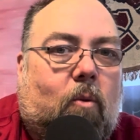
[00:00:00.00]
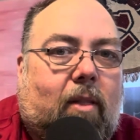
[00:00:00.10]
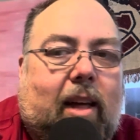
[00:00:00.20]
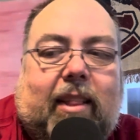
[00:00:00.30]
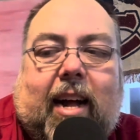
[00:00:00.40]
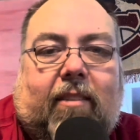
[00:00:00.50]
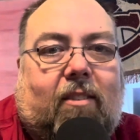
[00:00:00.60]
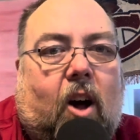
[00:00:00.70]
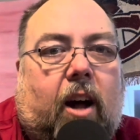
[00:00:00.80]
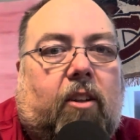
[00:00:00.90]
that that's
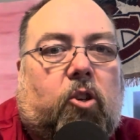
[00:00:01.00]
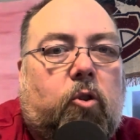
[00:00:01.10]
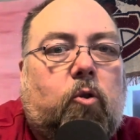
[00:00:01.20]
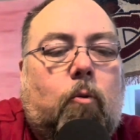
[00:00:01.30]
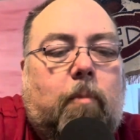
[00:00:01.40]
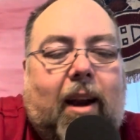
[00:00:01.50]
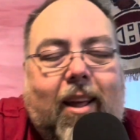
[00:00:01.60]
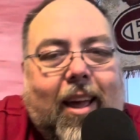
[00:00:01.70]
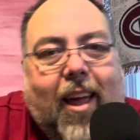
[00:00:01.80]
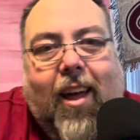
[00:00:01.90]
not true, but
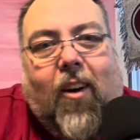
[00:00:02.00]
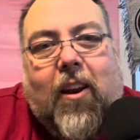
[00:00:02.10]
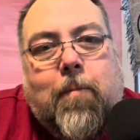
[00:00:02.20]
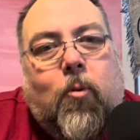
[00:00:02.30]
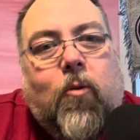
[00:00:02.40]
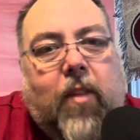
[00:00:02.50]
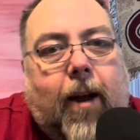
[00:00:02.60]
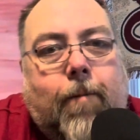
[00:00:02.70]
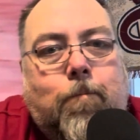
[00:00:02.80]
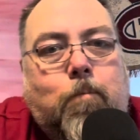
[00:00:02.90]
how do you prove that,
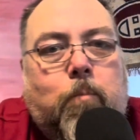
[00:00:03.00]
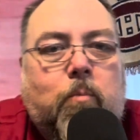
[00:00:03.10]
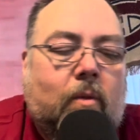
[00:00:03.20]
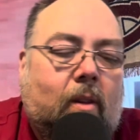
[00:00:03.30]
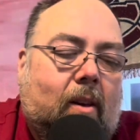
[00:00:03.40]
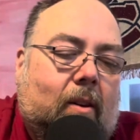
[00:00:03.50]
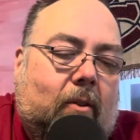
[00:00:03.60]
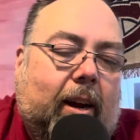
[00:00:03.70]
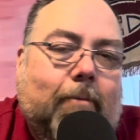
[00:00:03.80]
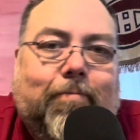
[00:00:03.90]

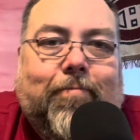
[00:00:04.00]
right?